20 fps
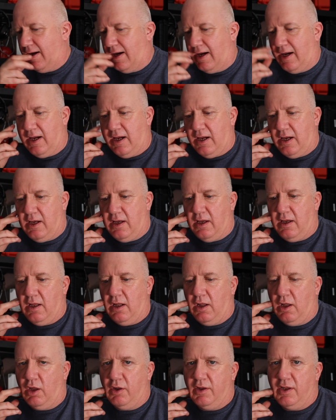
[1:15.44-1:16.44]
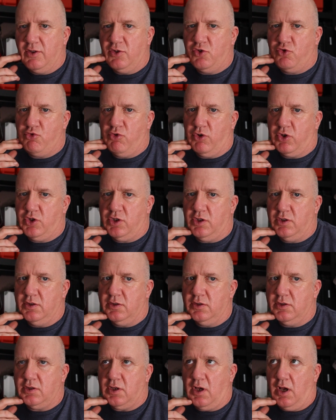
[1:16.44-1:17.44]
A lot of the
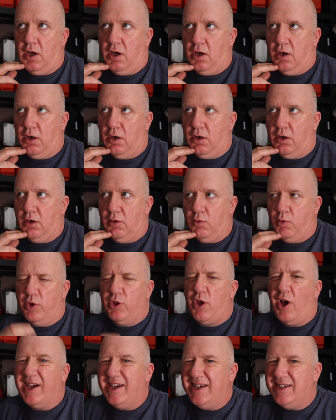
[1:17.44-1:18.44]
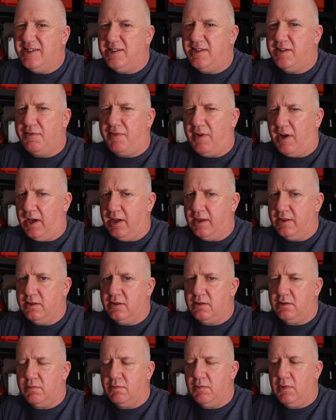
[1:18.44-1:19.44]
instructions were not easy to
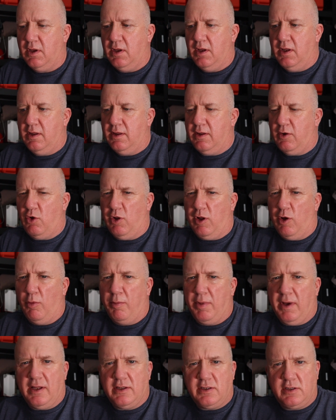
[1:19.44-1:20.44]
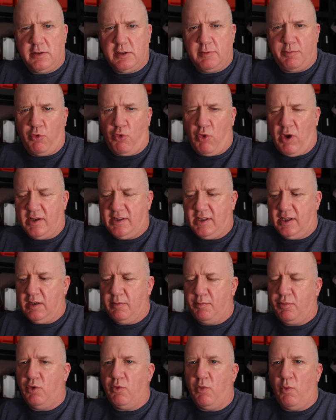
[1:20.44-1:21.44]
find, they're a little bit sporadic,
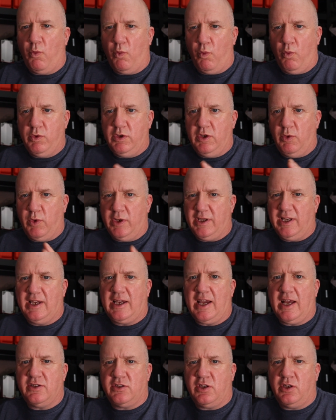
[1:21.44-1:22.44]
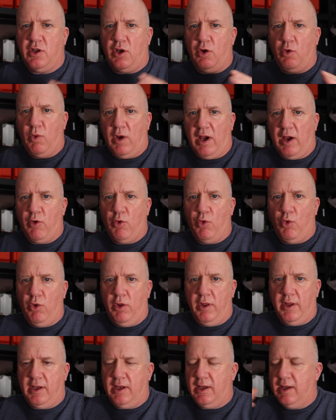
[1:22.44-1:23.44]
but when you get to know where all
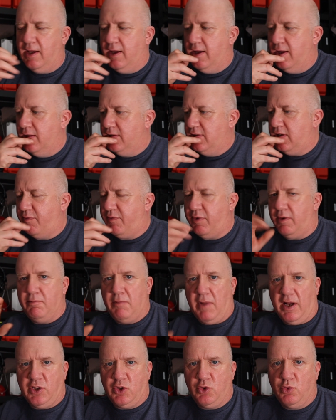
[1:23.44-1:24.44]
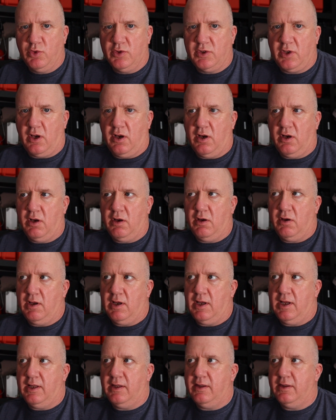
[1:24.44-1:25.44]
the different manuals are
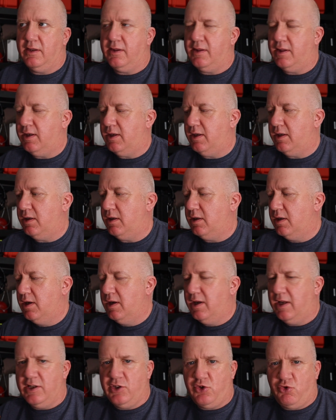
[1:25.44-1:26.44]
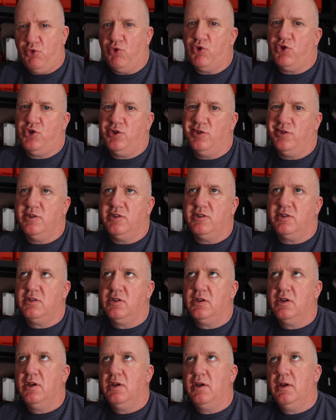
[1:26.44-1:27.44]
and the instructions,
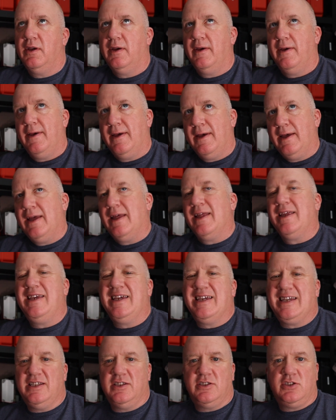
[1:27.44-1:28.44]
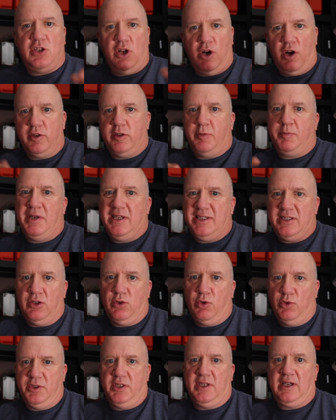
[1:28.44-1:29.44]
you can start to piece it
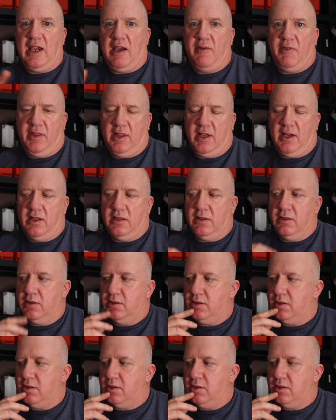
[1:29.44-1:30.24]
all together then.